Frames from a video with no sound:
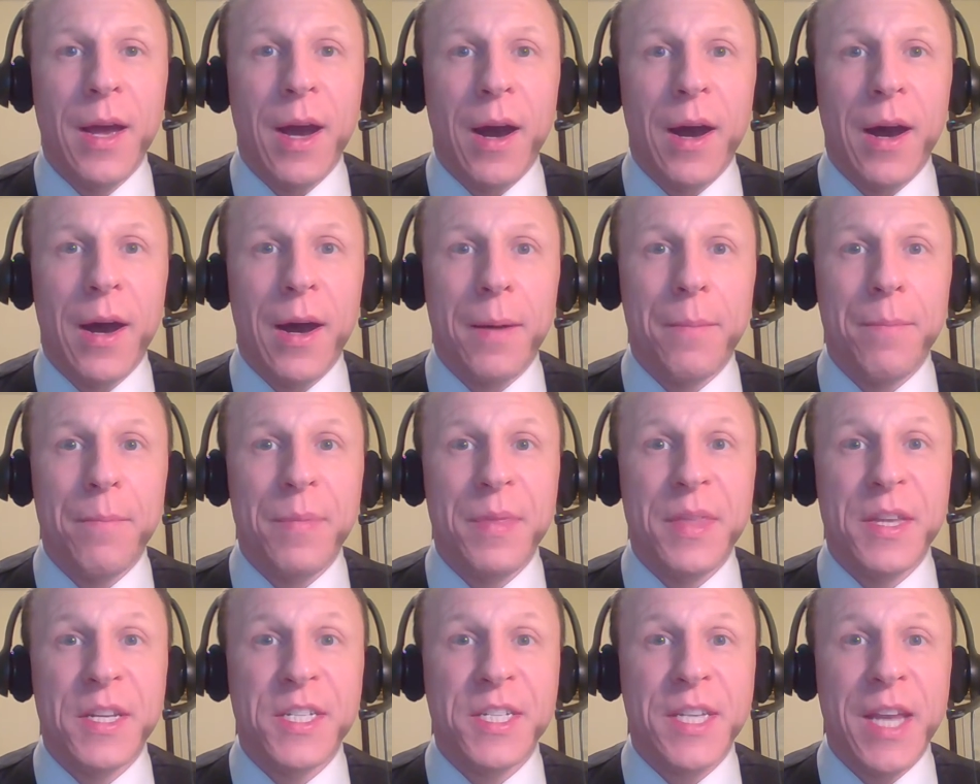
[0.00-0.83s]

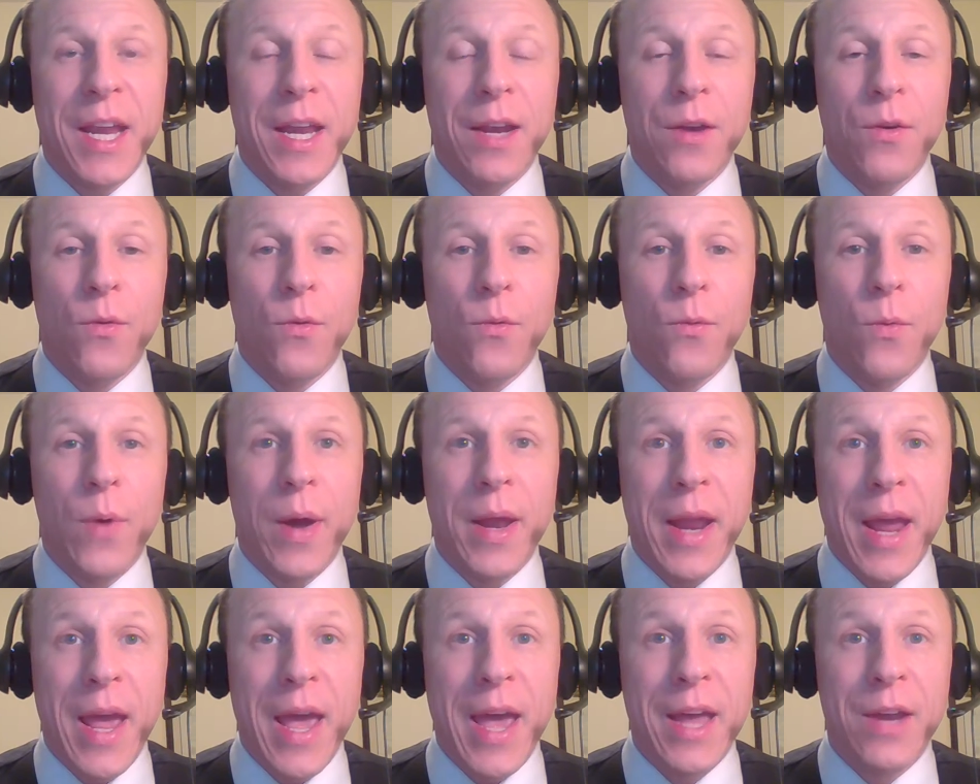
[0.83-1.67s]
The state
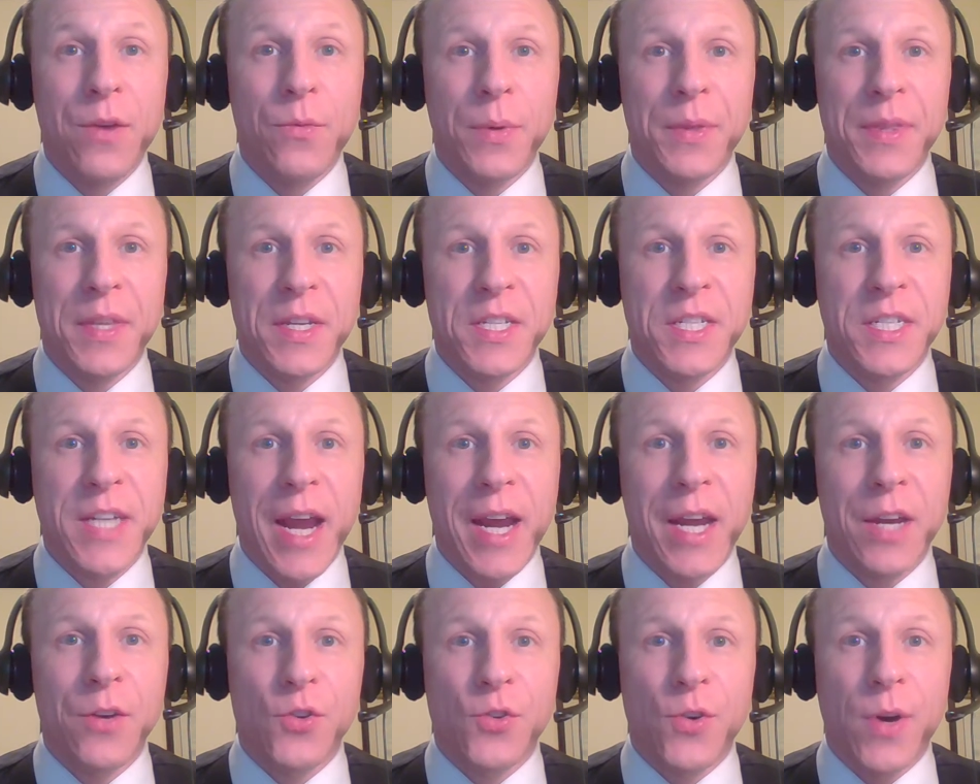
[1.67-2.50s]
went ahead with the
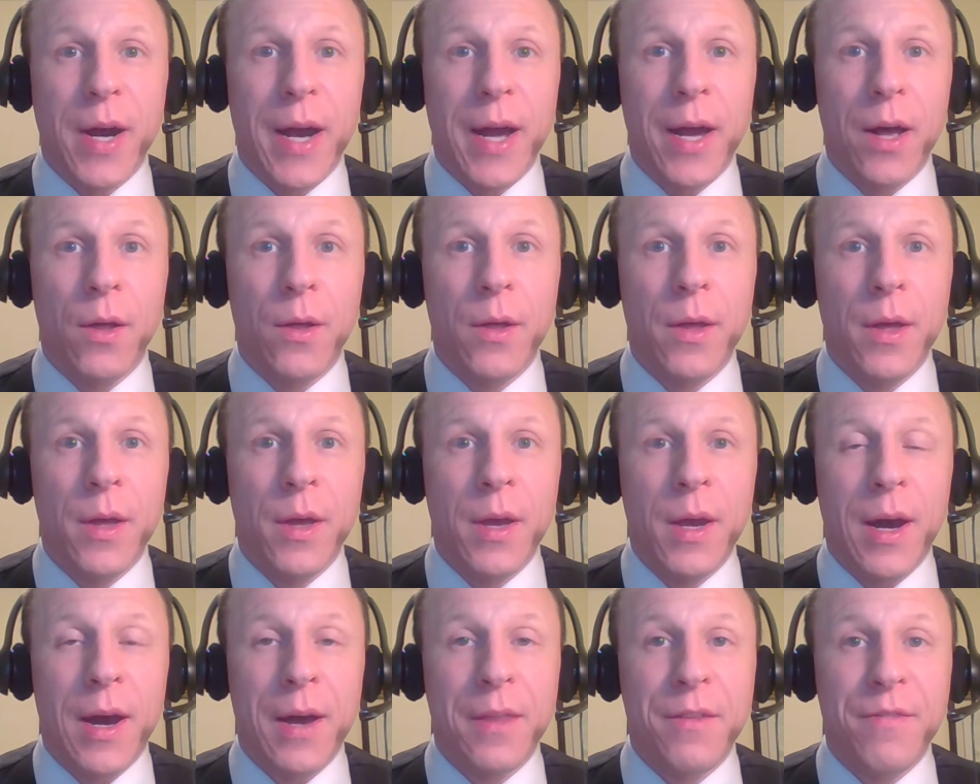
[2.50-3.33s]
second trial
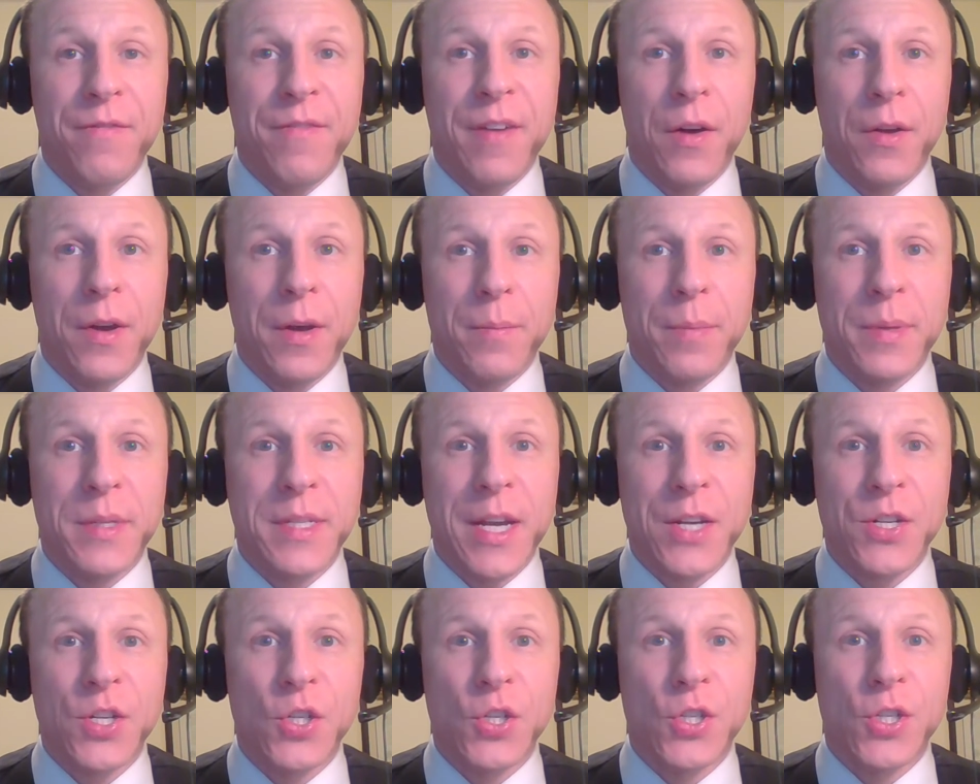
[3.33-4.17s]
on the felon in
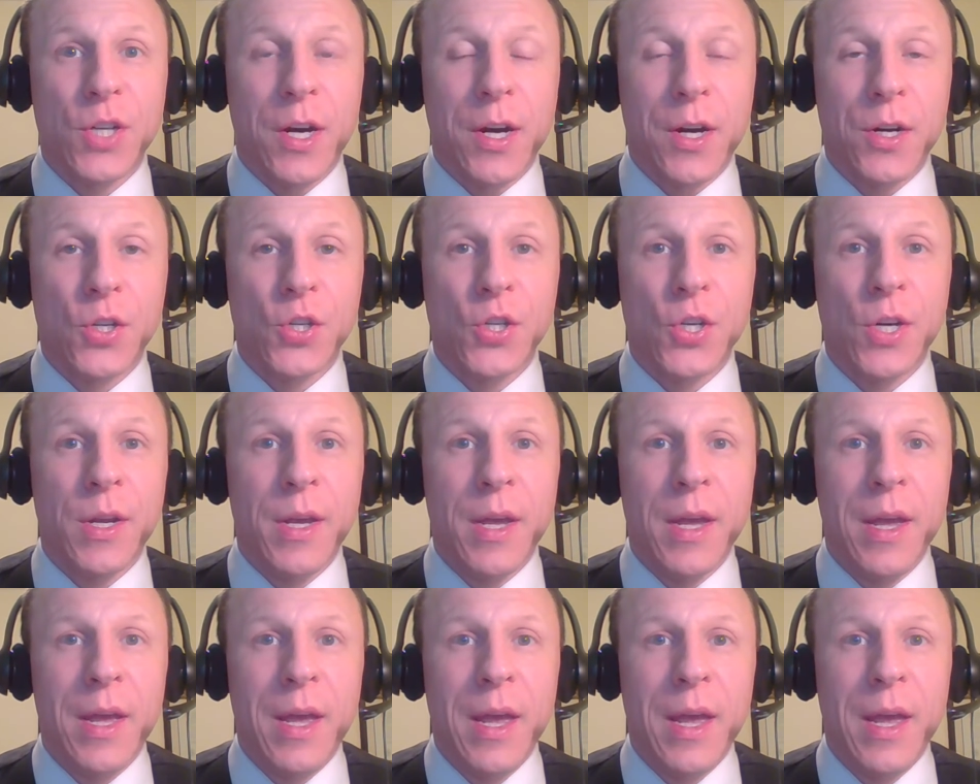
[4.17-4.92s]
possession charge.